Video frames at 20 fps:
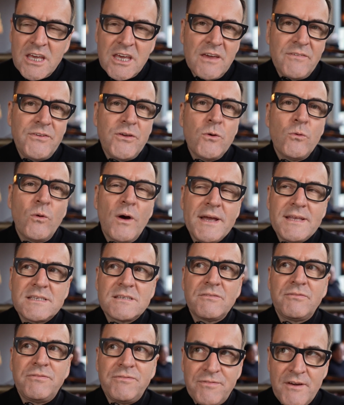If you
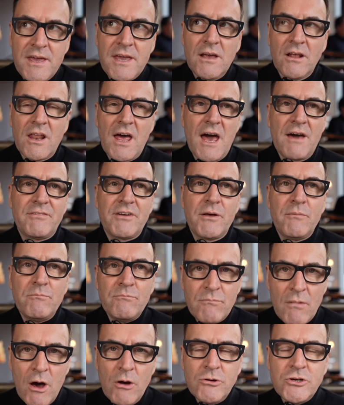wait to feel or have an
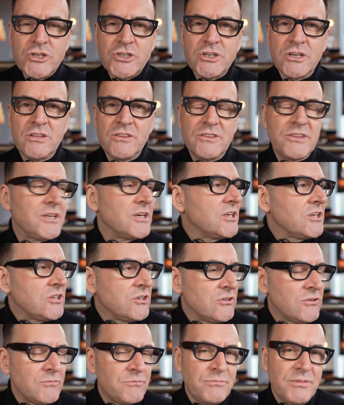emotion that
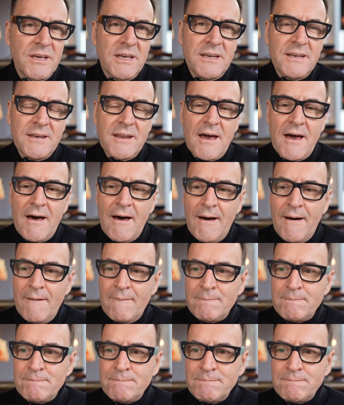you've been
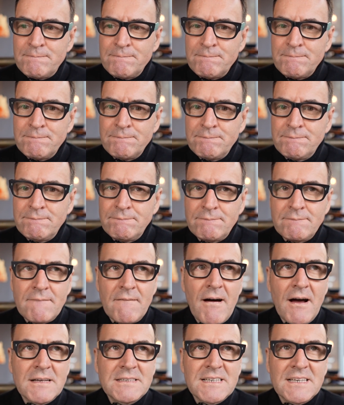
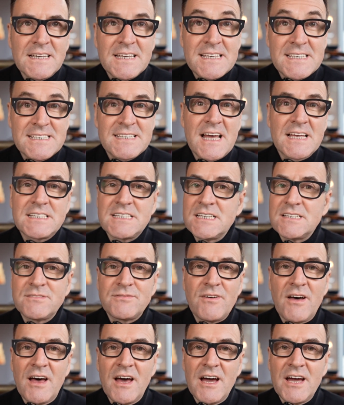utterly
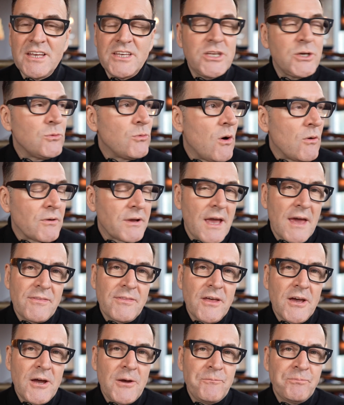satisfied, you won't
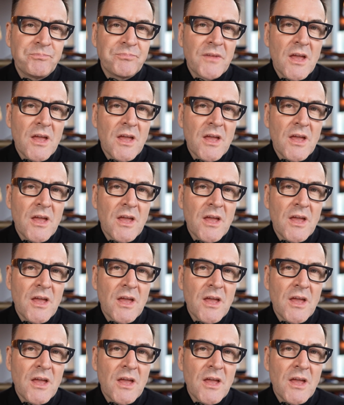get there.